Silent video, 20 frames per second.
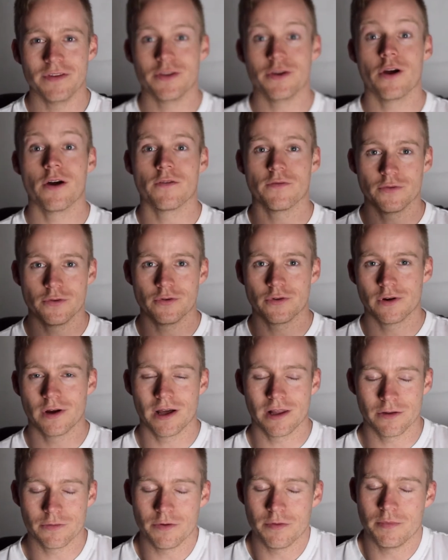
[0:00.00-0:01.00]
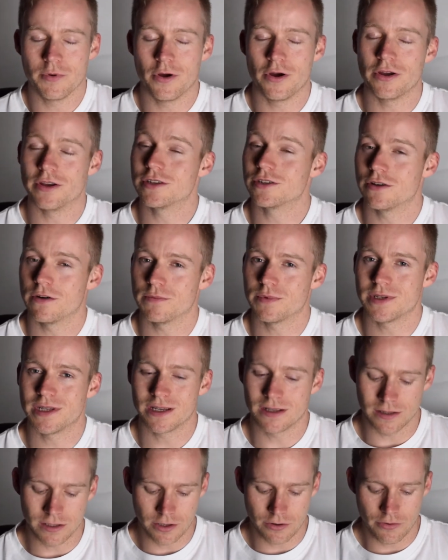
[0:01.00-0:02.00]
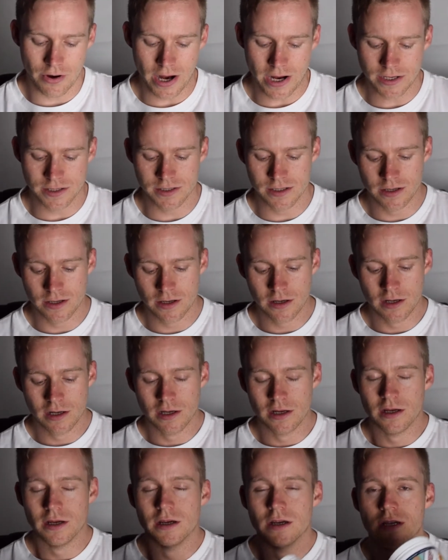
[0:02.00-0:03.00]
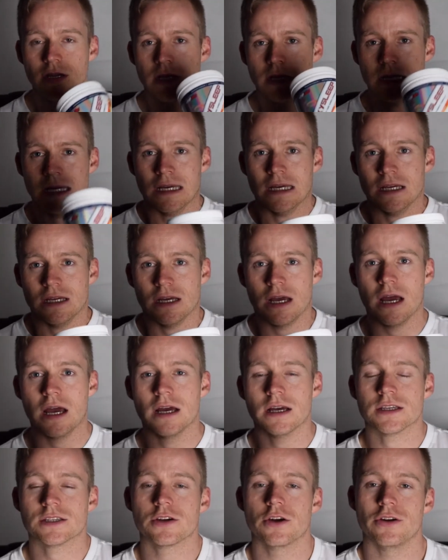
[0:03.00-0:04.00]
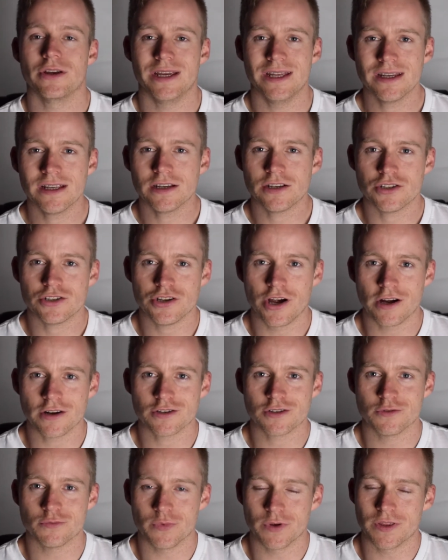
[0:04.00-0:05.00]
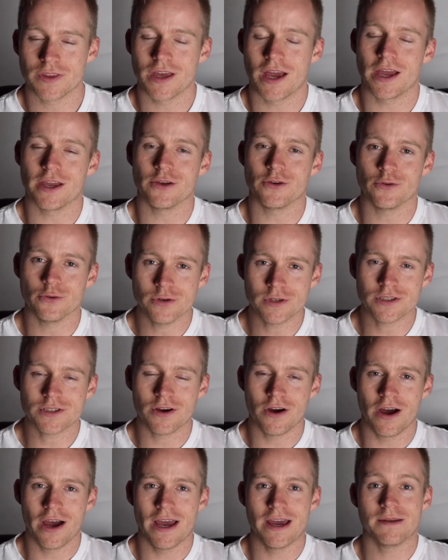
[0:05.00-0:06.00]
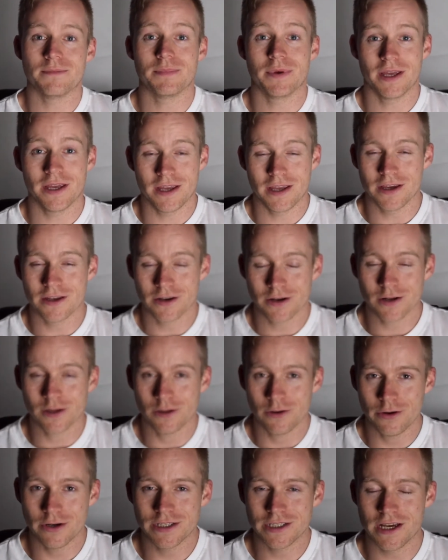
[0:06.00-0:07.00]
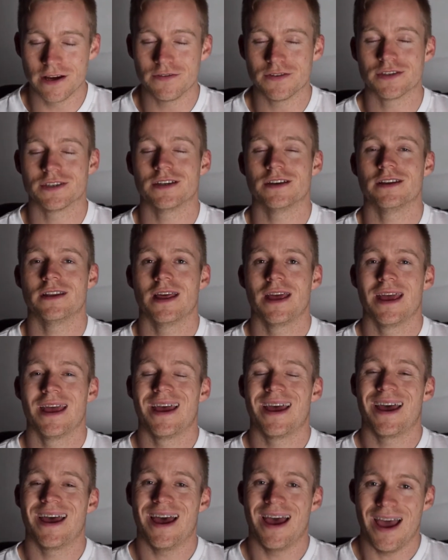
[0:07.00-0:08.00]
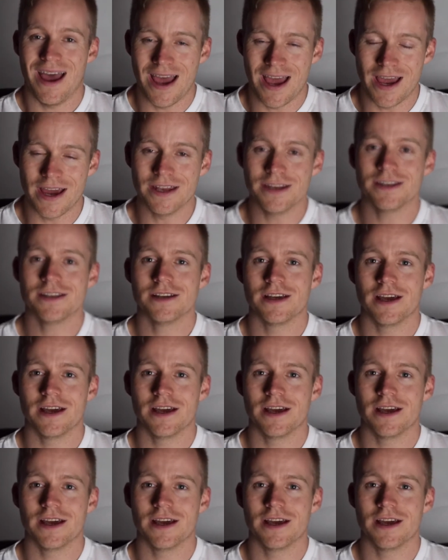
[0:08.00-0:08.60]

the overall calorie burn is not particularly great. So in conjunction with a good diet, being in a caloric deficit, and